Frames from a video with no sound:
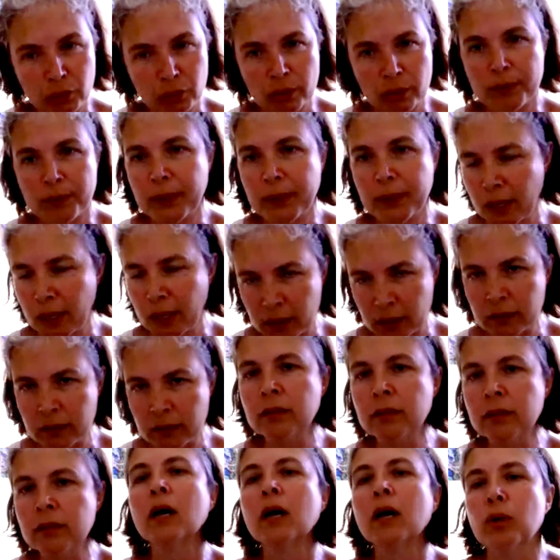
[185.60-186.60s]

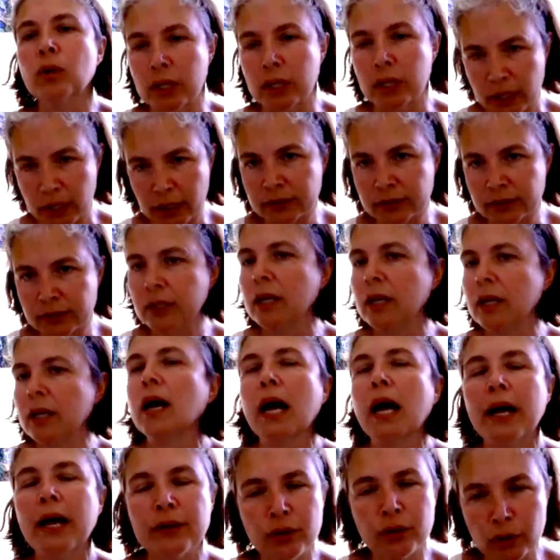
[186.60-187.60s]
European world
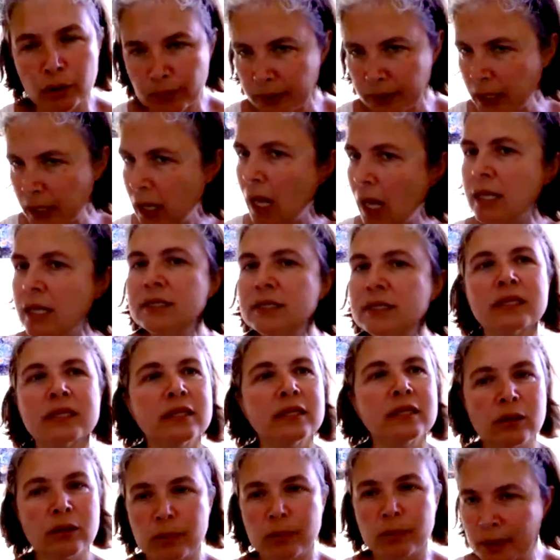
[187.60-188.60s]
and the European
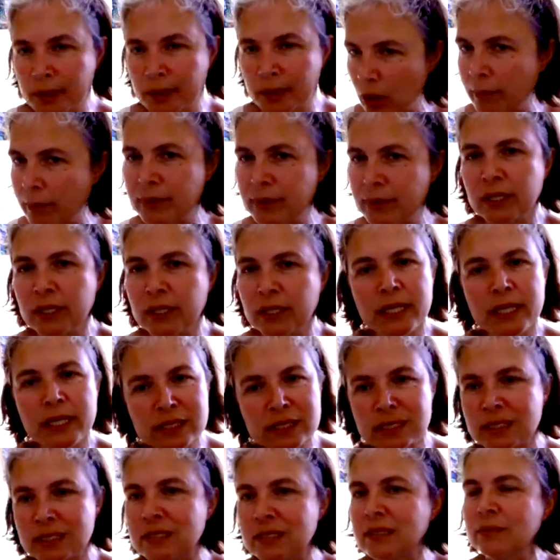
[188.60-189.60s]
Council,
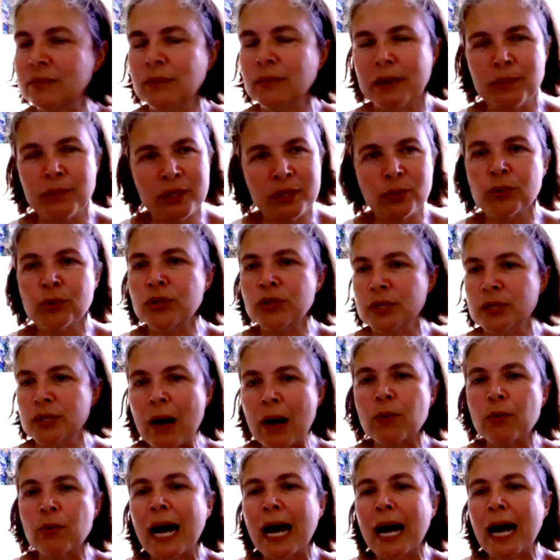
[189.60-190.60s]
legal system. I mean,
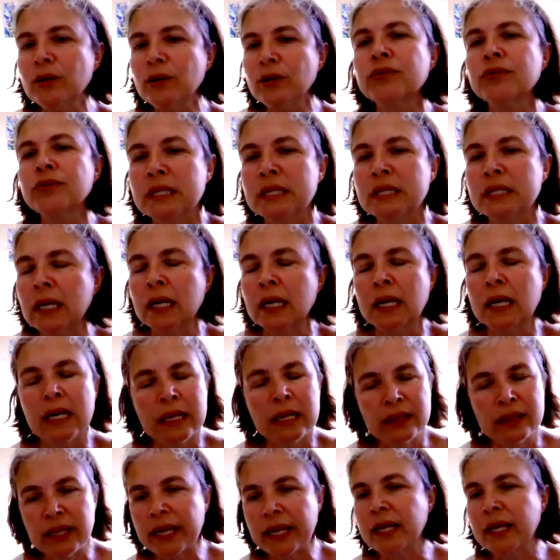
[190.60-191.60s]
I don't think
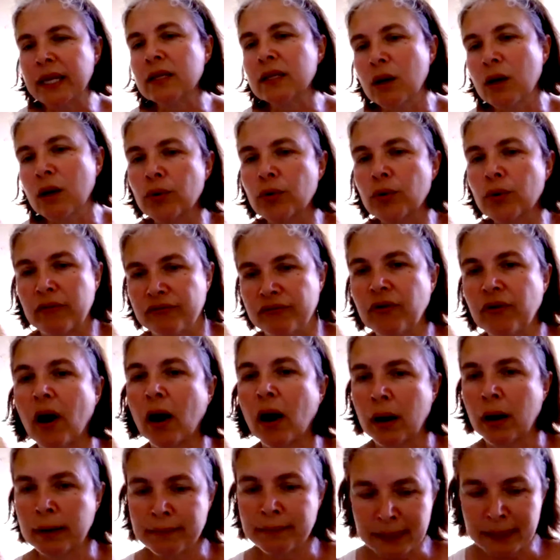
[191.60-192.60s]
they can go that
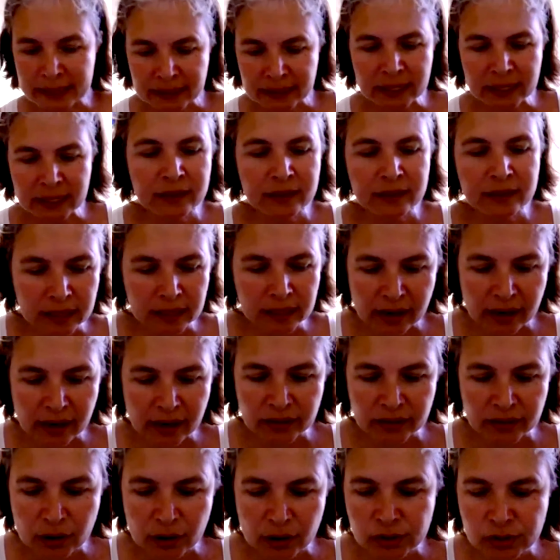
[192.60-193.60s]
far. I mean, I think
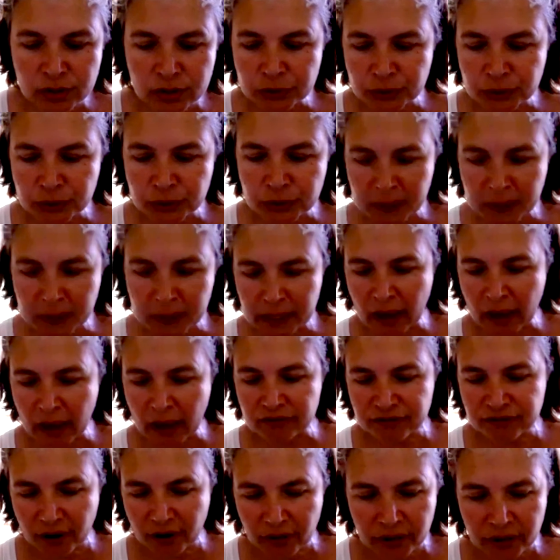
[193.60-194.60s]
there's going to be
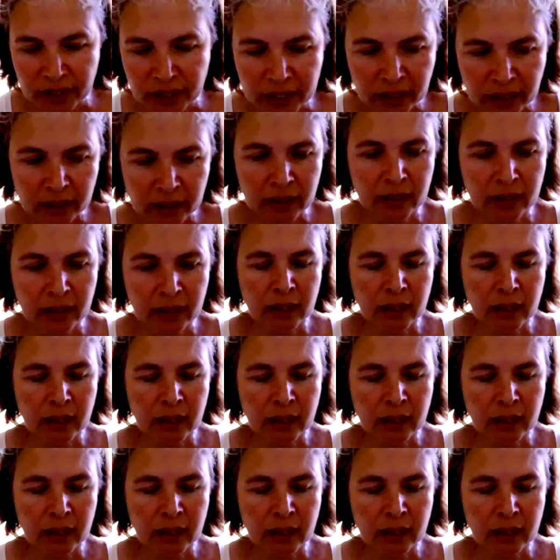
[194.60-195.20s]
a very